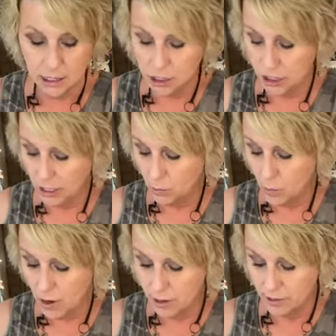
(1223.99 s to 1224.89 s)
chicken
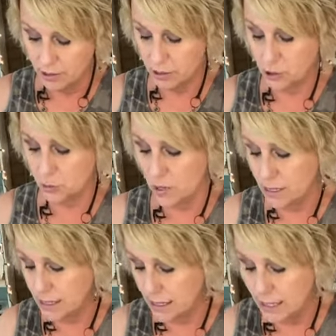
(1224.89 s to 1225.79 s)
wire that looks
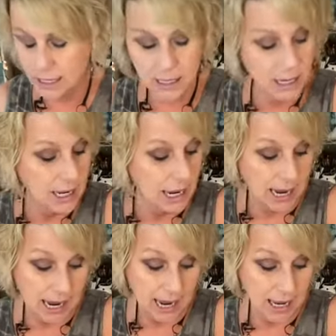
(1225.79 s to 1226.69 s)
rusty
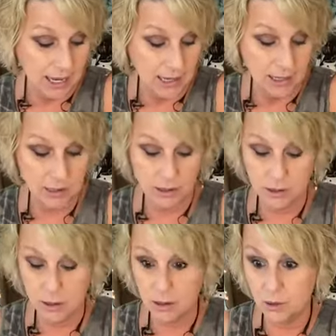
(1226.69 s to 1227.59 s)
and
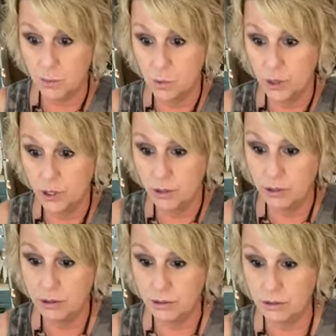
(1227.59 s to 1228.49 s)
the wood,
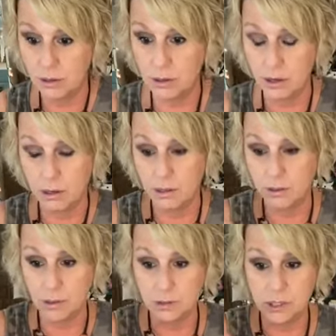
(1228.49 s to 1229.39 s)
uh,
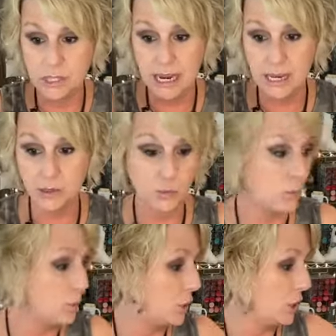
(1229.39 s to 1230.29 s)
the stained
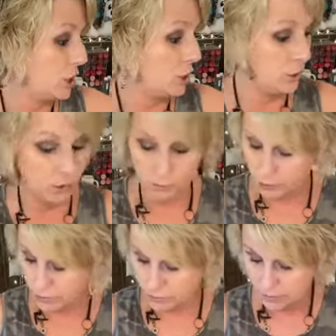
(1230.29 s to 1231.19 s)
wood hoop.
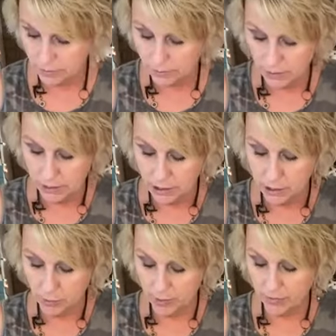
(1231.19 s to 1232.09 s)

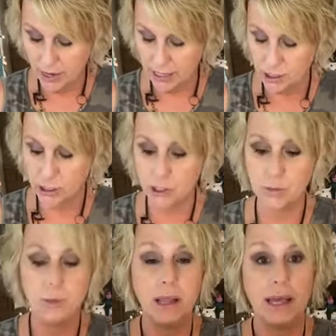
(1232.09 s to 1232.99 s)
So we've got just
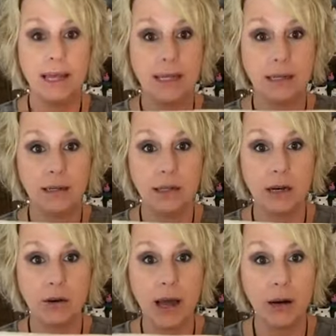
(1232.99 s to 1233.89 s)
your plain, you
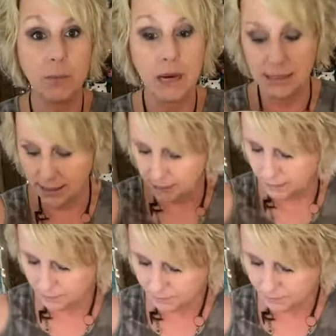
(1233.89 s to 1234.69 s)
know, kind of muslin.